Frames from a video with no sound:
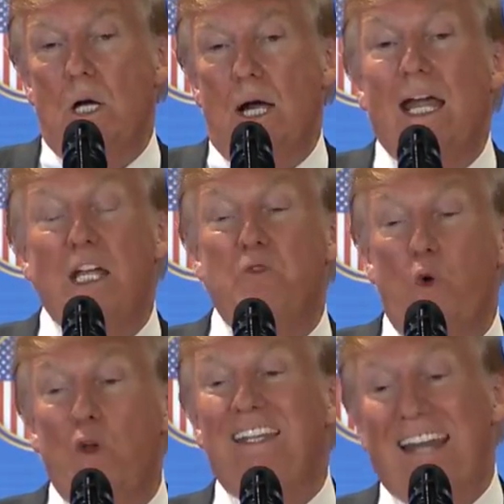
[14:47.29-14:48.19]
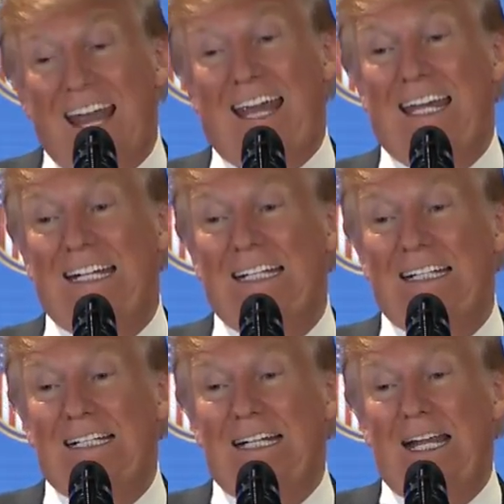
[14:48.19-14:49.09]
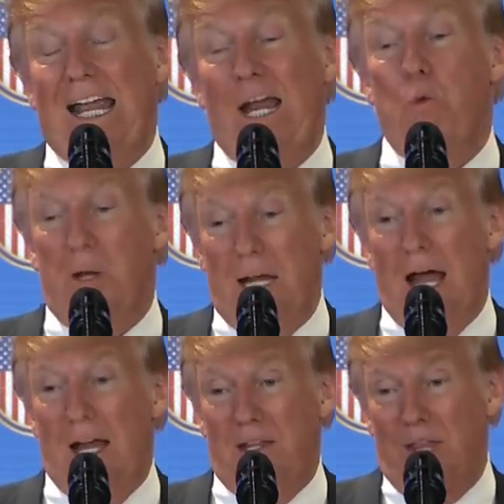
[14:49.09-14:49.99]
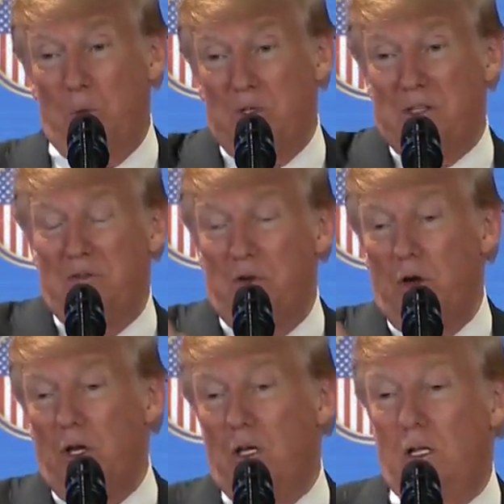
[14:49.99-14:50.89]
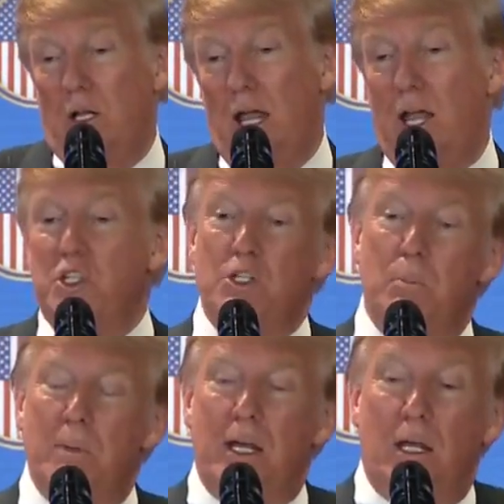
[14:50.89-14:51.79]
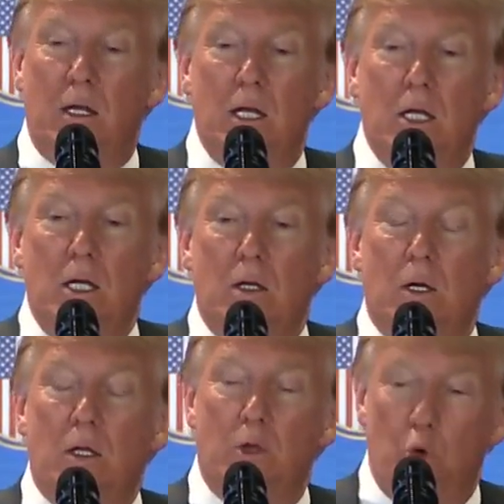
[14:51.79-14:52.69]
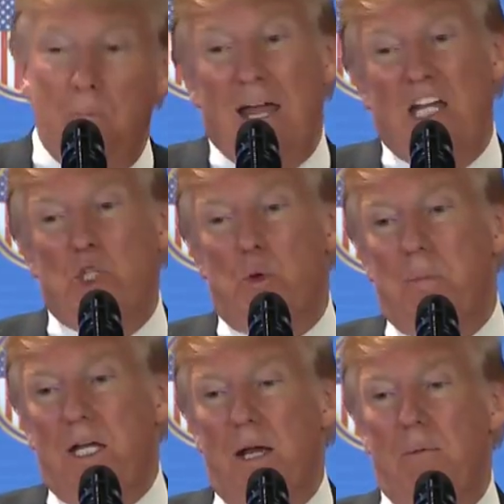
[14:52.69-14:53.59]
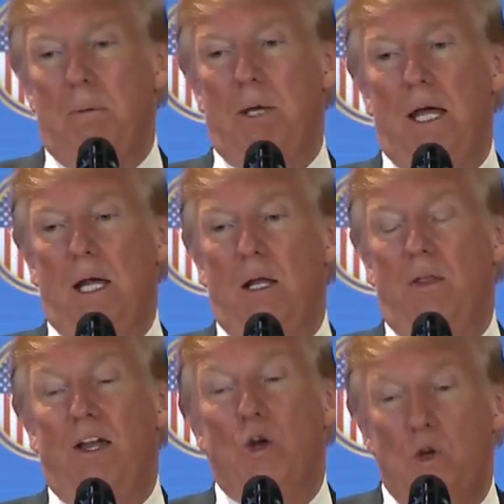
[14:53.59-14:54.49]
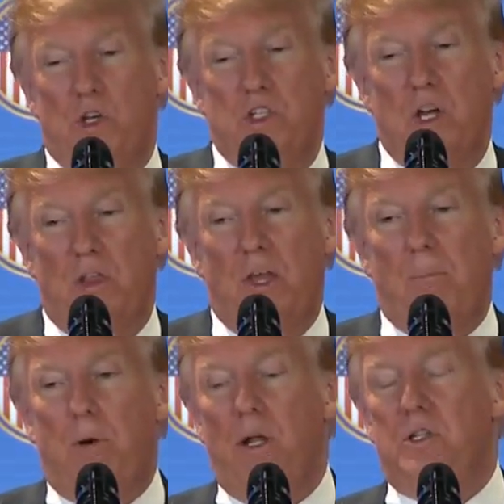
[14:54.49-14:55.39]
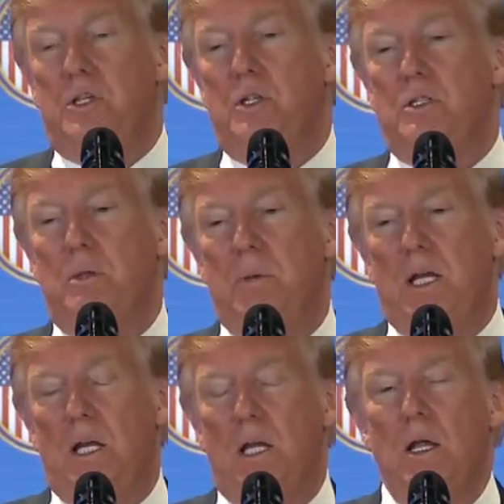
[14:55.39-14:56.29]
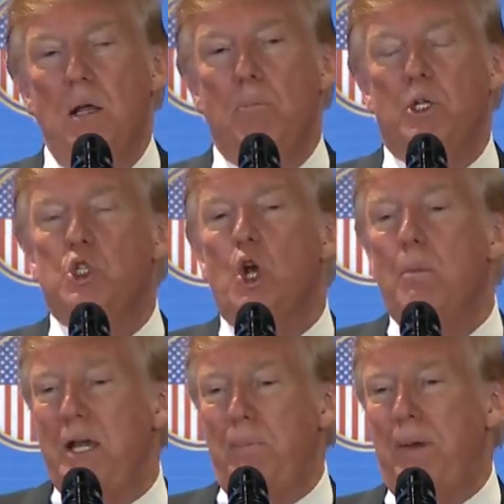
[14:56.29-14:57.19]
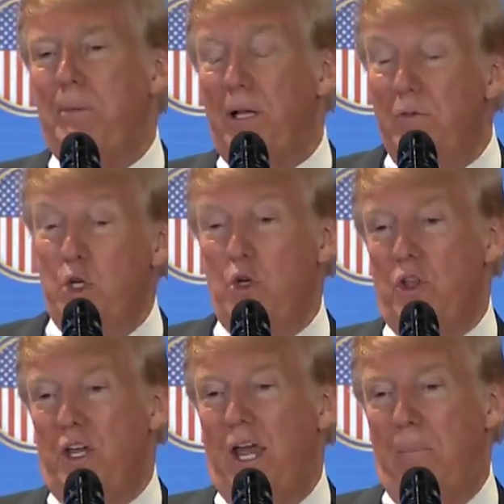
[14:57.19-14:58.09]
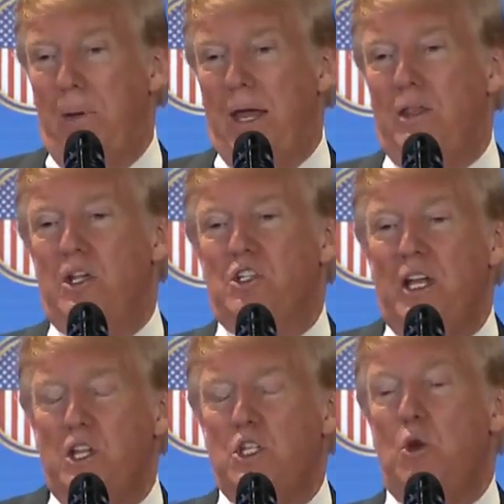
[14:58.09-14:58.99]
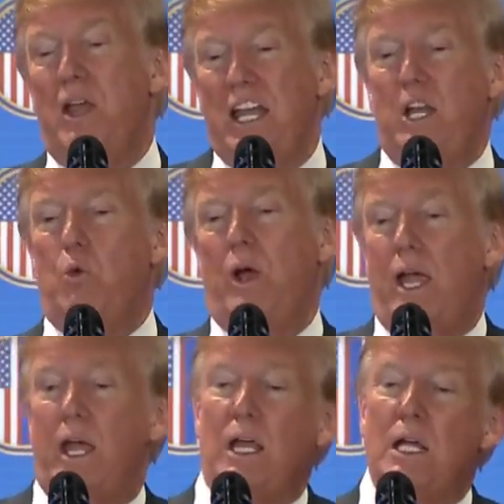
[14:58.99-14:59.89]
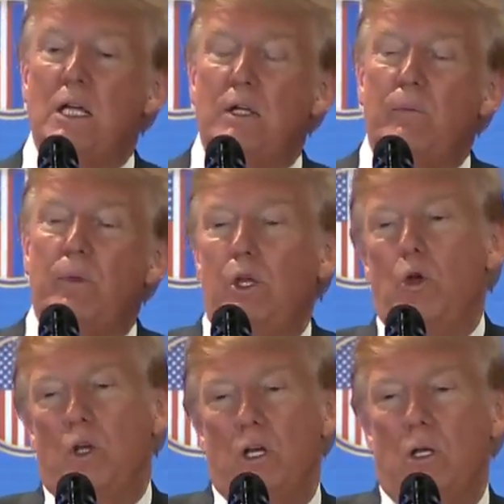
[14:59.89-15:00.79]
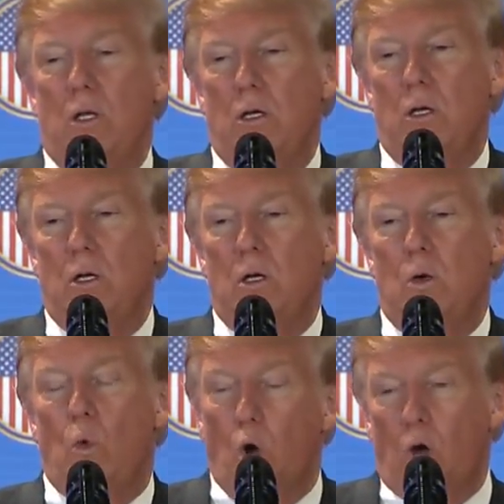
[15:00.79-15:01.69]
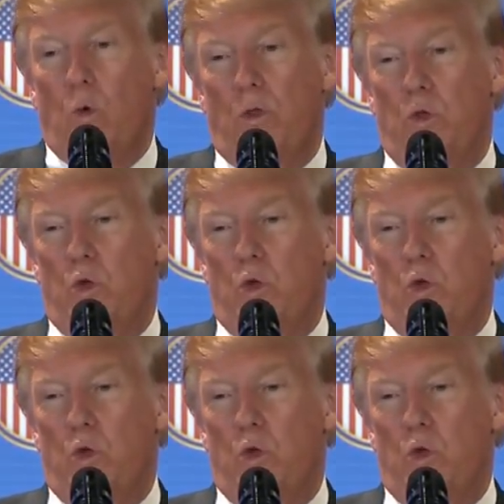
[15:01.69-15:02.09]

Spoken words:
I asked for it today, and we got it. That was a very last minute The remains will be coming back. They're going to start that process immediately. But so many people, even during the campaign, they'd say, is there any way you can work with